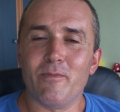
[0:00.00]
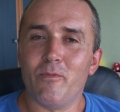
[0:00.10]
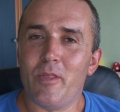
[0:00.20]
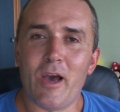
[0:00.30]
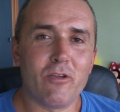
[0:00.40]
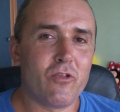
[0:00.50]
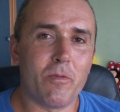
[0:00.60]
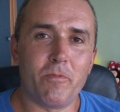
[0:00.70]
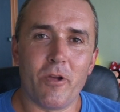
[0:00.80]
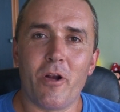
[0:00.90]
Without
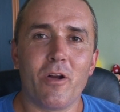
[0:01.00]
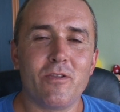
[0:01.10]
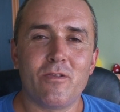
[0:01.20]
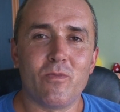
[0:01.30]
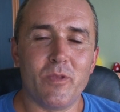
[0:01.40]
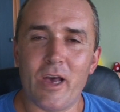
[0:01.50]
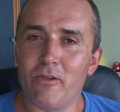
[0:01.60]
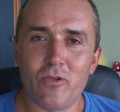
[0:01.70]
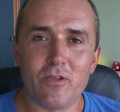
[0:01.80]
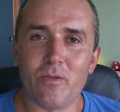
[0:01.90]
your prayers,
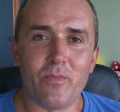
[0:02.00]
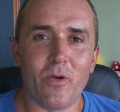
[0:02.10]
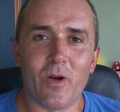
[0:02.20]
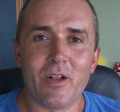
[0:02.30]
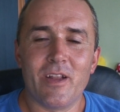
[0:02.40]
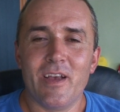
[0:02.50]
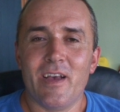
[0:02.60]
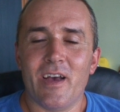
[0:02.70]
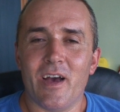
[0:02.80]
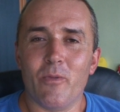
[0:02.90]
without your support,
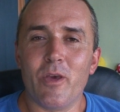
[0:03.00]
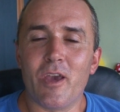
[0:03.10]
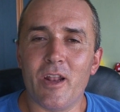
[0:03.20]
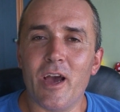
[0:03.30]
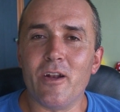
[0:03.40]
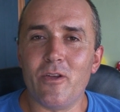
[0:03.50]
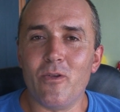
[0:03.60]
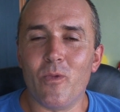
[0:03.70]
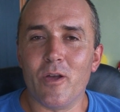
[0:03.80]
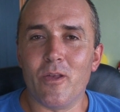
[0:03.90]
we cannot
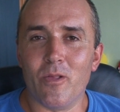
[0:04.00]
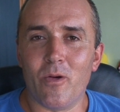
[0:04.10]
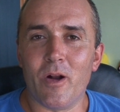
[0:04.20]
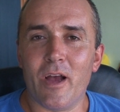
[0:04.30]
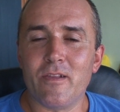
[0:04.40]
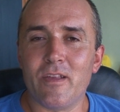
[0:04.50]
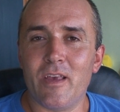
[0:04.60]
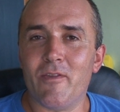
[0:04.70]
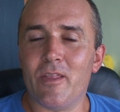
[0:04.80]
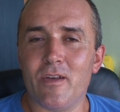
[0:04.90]
do what the Lord has
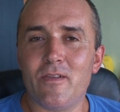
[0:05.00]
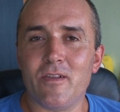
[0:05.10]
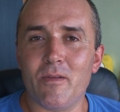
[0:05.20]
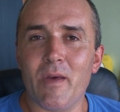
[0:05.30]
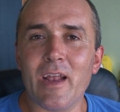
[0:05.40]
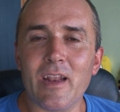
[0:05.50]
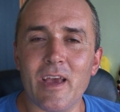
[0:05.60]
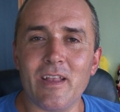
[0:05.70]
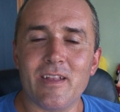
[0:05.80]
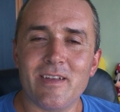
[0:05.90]
given us as a
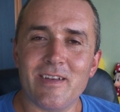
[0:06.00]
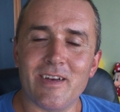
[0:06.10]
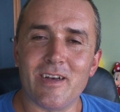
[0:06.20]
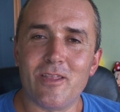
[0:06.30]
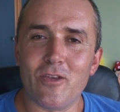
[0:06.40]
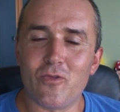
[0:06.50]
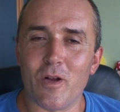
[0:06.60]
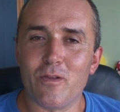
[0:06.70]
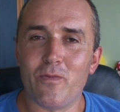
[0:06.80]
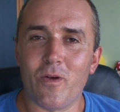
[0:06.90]
mandate, to
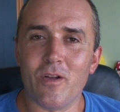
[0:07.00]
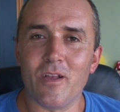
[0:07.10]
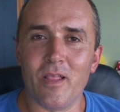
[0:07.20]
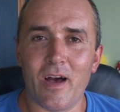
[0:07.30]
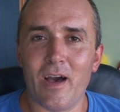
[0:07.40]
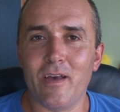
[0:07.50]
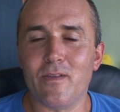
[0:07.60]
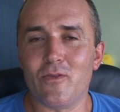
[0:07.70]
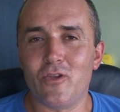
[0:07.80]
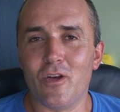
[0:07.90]
transform the
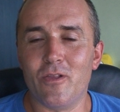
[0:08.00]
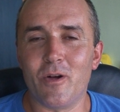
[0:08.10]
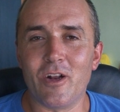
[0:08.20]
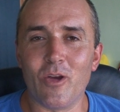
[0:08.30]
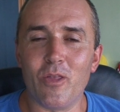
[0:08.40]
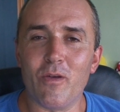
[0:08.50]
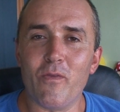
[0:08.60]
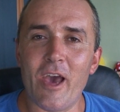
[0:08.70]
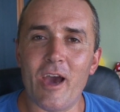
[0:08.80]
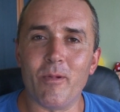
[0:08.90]
lives of children, youth, and
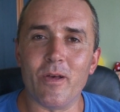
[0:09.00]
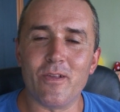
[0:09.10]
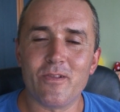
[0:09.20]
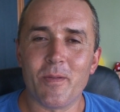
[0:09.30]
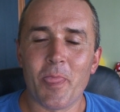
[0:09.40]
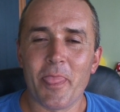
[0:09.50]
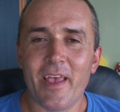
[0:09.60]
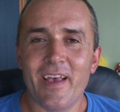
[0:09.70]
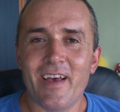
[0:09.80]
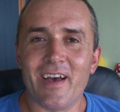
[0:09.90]
families.
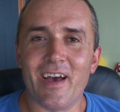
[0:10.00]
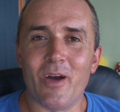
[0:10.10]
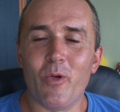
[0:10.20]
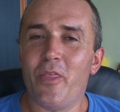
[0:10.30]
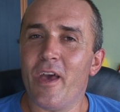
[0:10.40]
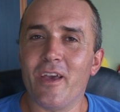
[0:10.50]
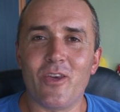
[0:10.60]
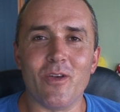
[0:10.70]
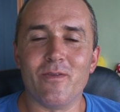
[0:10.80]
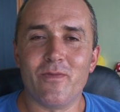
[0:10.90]
We
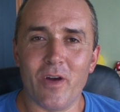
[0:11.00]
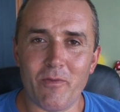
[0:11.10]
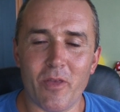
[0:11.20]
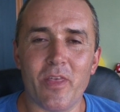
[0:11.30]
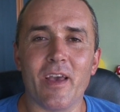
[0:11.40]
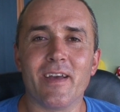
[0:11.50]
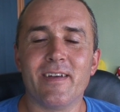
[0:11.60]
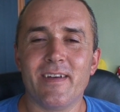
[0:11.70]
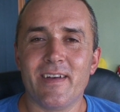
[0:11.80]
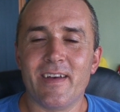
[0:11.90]
thank you for everything.
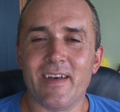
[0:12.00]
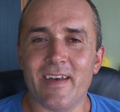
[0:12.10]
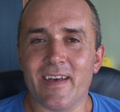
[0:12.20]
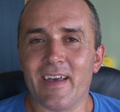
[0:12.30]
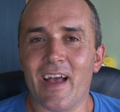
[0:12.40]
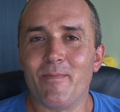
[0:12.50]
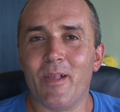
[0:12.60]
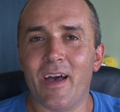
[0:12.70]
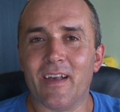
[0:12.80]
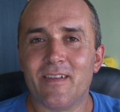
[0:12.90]
God
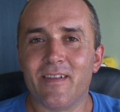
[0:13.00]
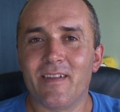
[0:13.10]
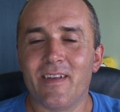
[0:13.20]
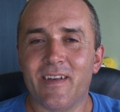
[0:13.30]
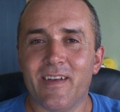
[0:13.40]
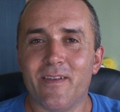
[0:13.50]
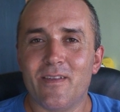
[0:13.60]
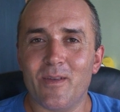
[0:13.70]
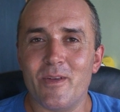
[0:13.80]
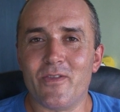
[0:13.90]
bless,
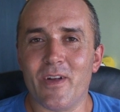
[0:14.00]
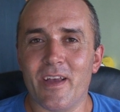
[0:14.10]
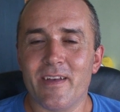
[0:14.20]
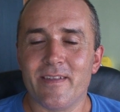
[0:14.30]
Dimitri.